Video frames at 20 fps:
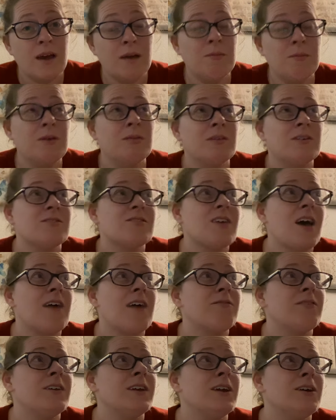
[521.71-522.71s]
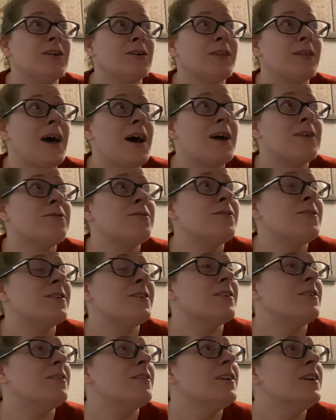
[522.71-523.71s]
I mean, there's half a year left,
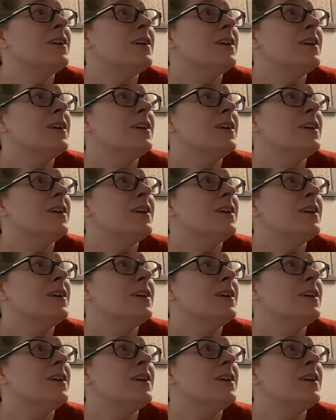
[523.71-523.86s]
and